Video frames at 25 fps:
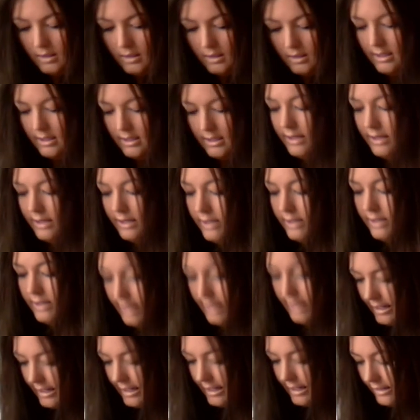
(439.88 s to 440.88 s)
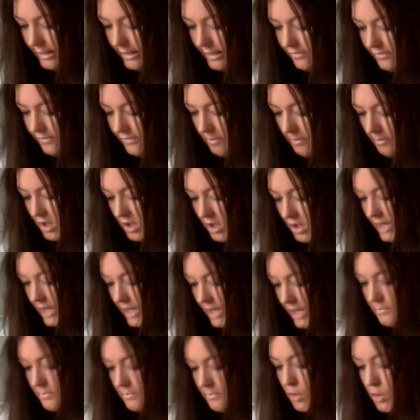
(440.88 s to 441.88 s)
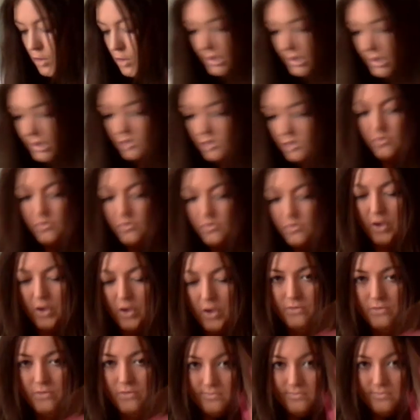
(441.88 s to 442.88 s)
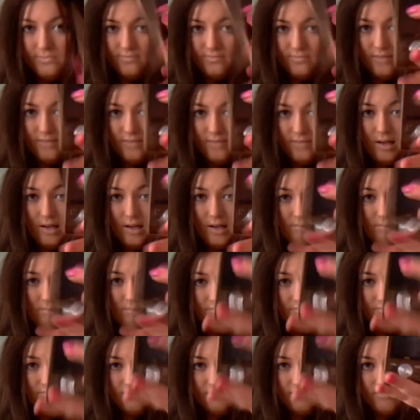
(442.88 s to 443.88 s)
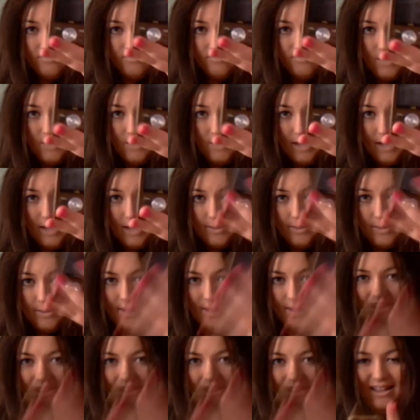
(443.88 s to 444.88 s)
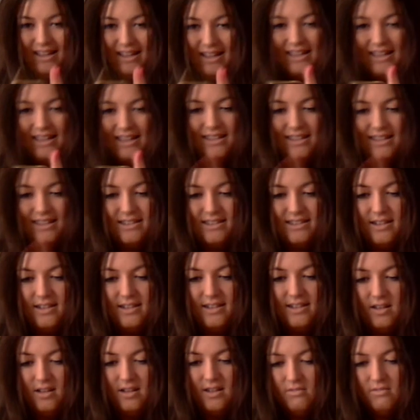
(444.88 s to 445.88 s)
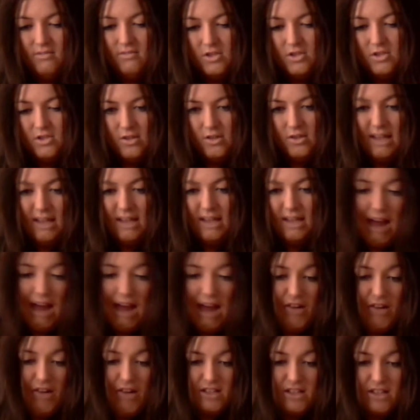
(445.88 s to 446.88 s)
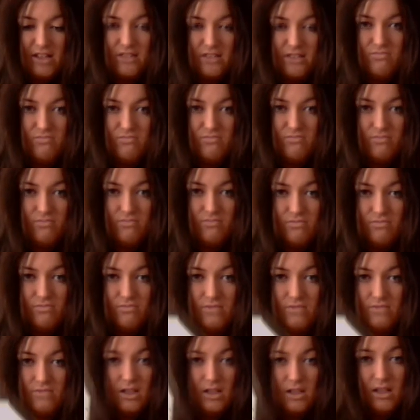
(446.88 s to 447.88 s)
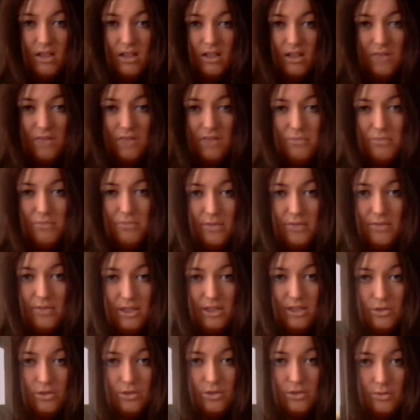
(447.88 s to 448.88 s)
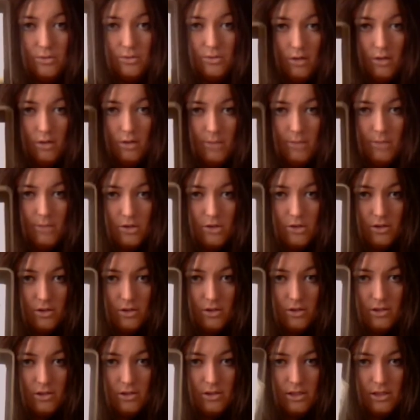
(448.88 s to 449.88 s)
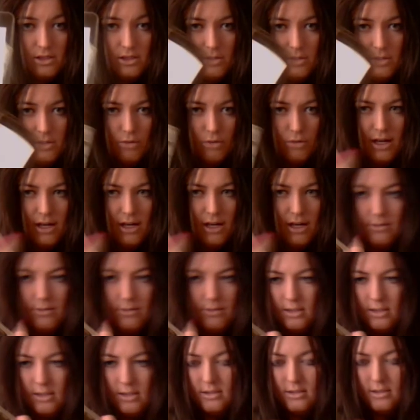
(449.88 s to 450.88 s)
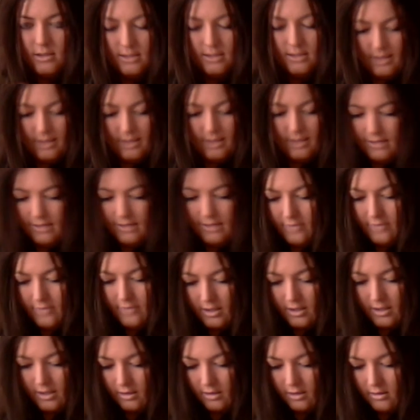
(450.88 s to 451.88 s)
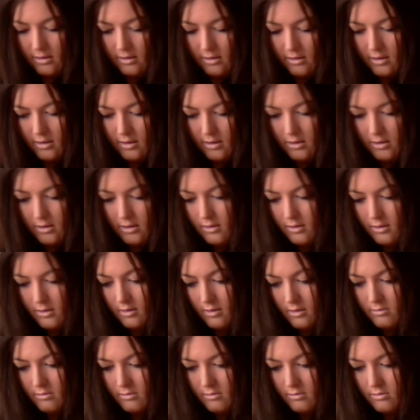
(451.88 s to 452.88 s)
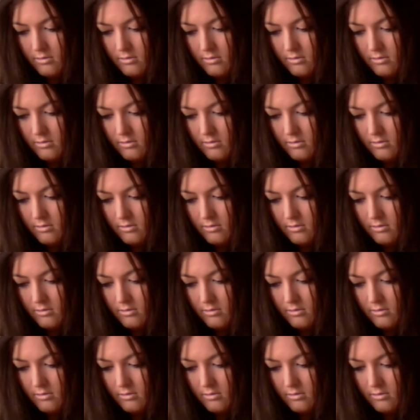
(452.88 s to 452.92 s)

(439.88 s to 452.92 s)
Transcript: And I have my mobile phone, my baby. It's a Sony Ericsson. I'm not really sure. Oh my god, it's so bright. Why can't you see anything? No.